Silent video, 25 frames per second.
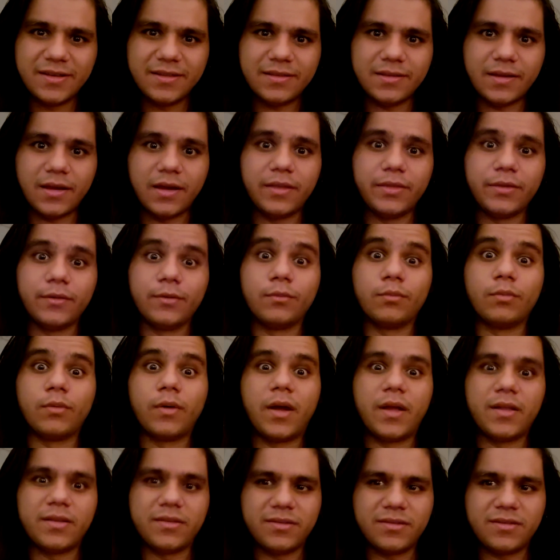Other
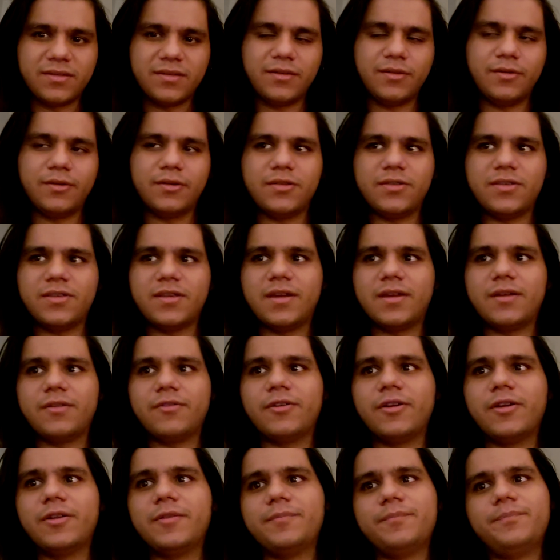runs, you could say,
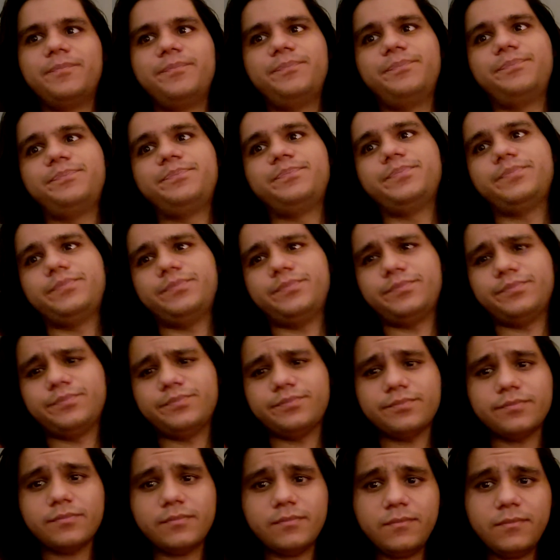right?
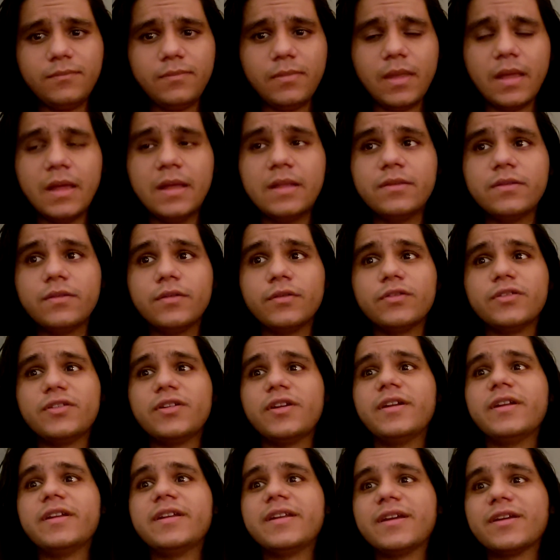And so
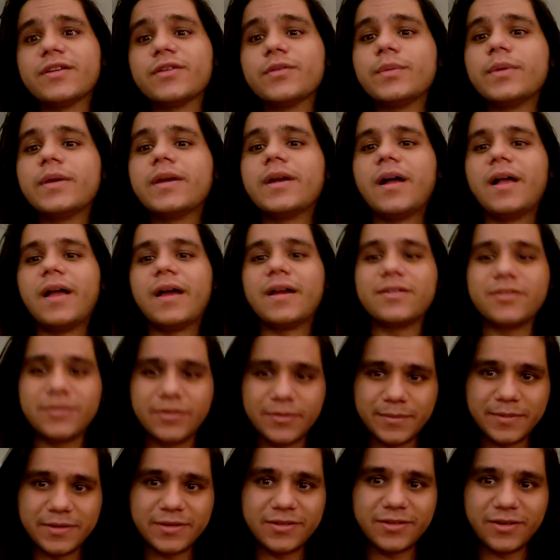starting next week, I'll actually
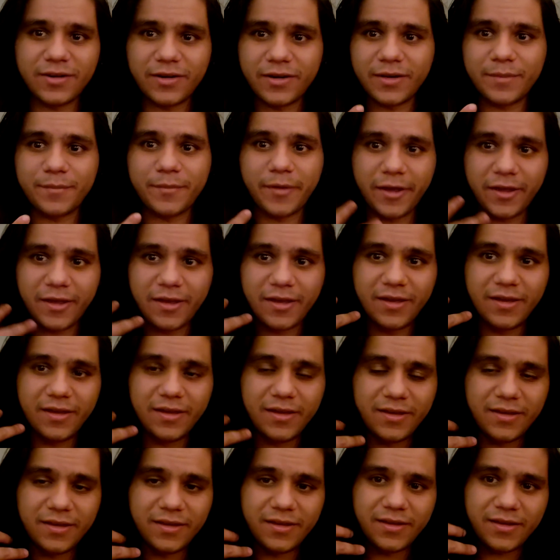be starting my
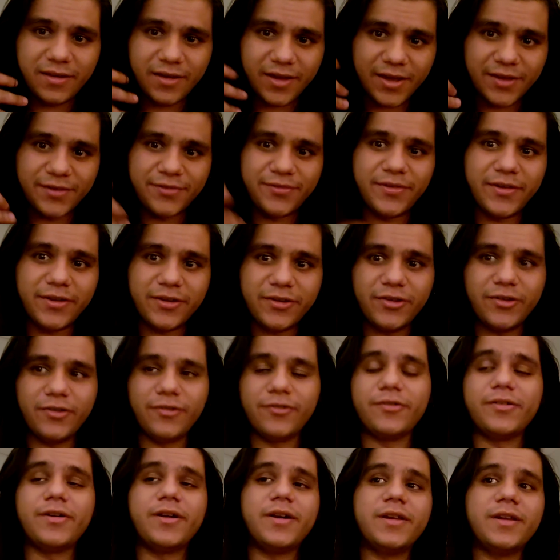official
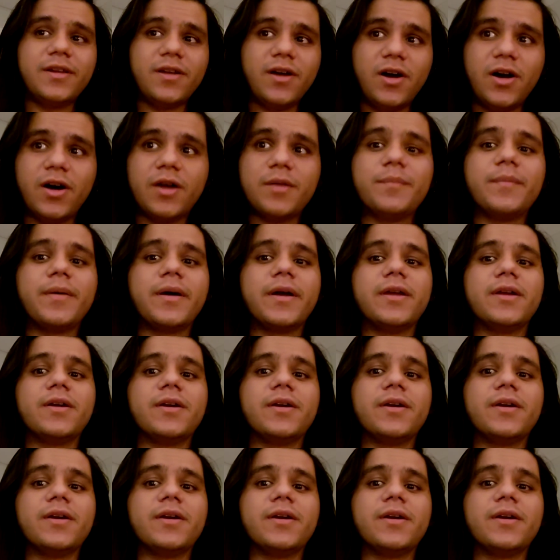run on my